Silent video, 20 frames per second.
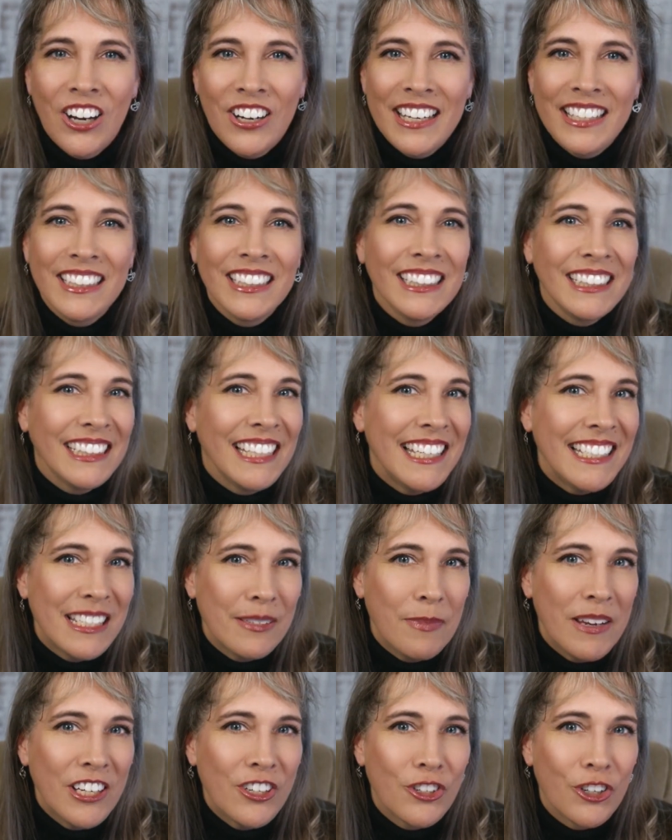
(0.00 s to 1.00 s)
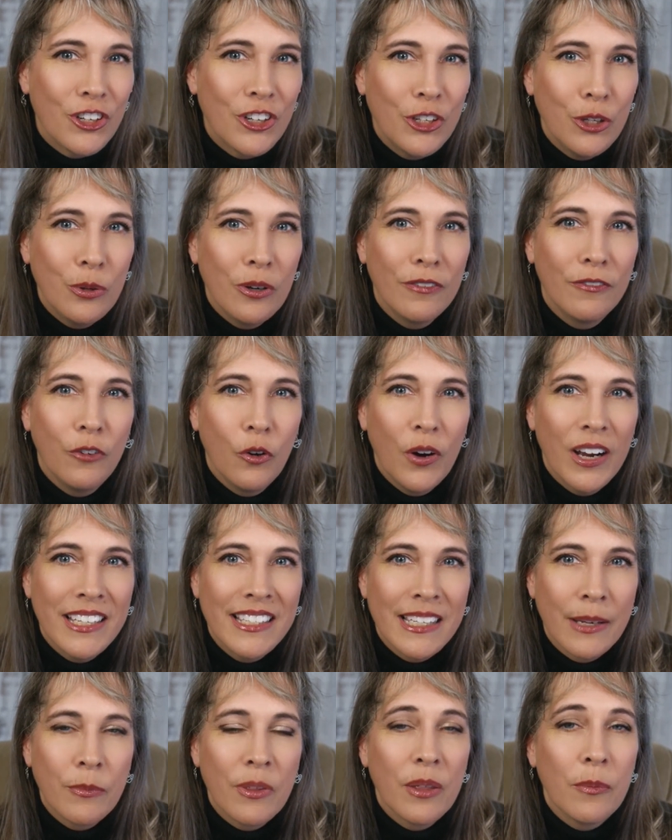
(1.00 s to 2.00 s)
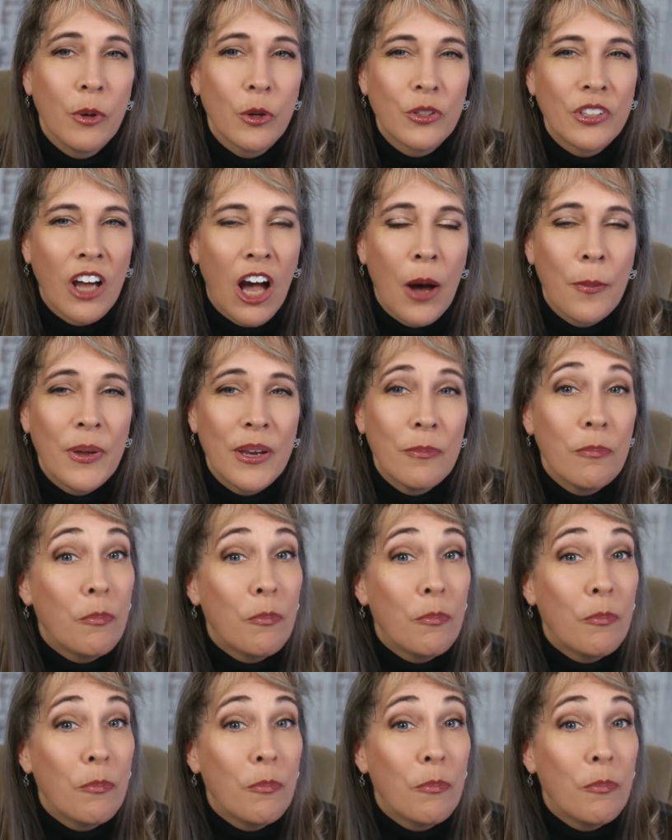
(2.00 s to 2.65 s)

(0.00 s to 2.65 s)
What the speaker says: right, let's make sure you avoid some of the most common